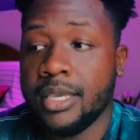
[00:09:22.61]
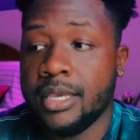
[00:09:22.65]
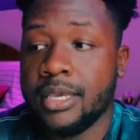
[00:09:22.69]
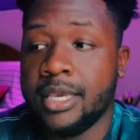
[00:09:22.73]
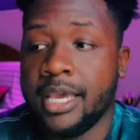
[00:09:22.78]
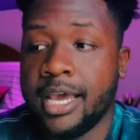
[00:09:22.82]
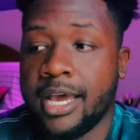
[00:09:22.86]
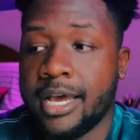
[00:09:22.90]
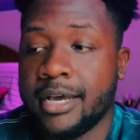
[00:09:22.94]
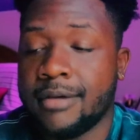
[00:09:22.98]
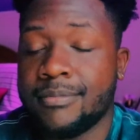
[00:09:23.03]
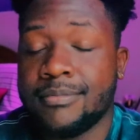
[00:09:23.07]

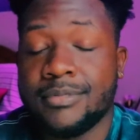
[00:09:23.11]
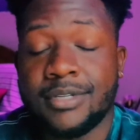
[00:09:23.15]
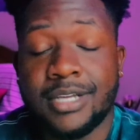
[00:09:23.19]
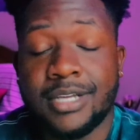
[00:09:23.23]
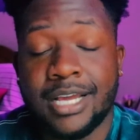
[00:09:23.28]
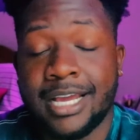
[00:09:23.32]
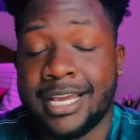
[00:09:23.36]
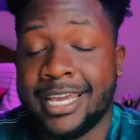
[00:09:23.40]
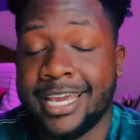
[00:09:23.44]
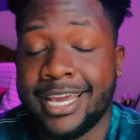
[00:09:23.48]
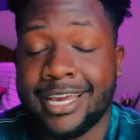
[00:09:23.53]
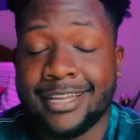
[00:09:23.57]
Yeah,
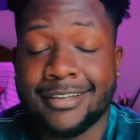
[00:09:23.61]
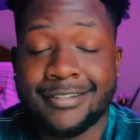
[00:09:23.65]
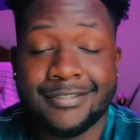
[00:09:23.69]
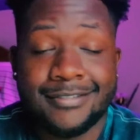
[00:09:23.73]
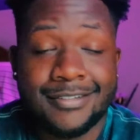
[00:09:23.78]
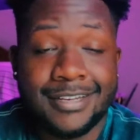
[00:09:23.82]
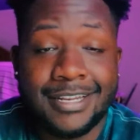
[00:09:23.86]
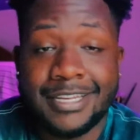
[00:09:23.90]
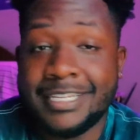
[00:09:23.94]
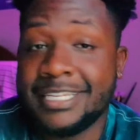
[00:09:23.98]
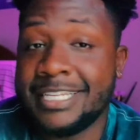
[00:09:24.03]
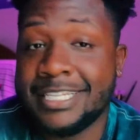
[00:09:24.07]
again,
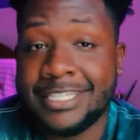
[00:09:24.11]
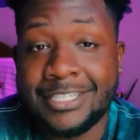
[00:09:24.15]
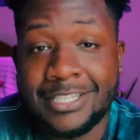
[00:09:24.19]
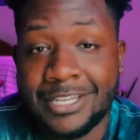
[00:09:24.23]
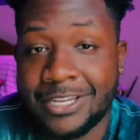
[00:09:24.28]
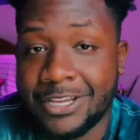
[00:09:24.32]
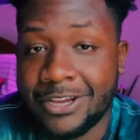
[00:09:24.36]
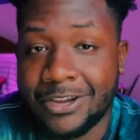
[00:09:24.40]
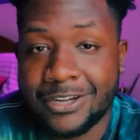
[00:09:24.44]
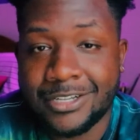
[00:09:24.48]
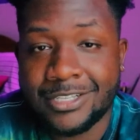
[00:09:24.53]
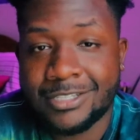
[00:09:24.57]
this
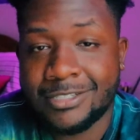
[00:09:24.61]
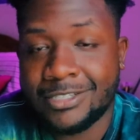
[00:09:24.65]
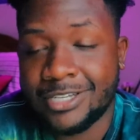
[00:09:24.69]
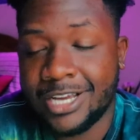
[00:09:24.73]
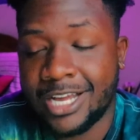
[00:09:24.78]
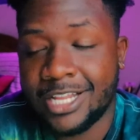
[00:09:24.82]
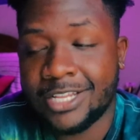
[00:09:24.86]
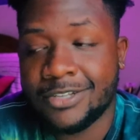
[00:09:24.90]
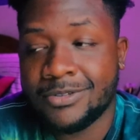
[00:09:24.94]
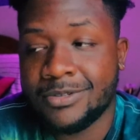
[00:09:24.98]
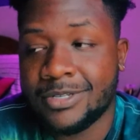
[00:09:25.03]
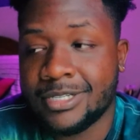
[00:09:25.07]
Study Arts
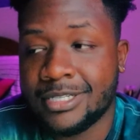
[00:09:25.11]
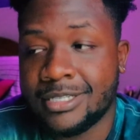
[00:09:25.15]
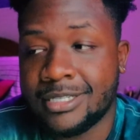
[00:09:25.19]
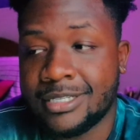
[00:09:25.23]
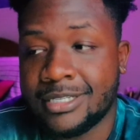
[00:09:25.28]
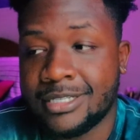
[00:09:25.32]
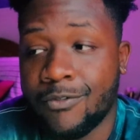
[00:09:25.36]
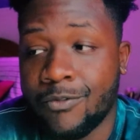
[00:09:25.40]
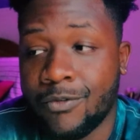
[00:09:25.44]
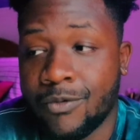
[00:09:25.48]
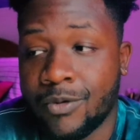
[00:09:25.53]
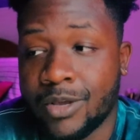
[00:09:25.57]
challenge
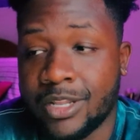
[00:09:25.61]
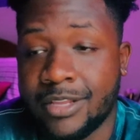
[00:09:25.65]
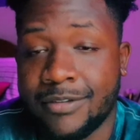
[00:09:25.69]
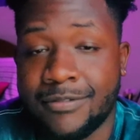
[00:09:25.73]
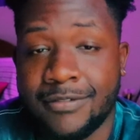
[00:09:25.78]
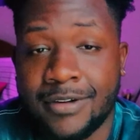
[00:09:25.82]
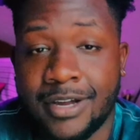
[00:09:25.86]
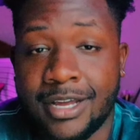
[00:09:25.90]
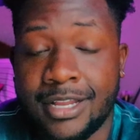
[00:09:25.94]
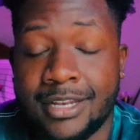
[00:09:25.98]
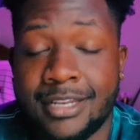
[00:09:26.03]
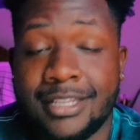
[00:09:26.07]
is really
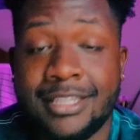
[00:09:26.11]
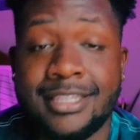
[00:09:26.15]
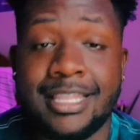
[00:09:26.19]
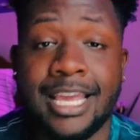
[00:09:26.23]
fun.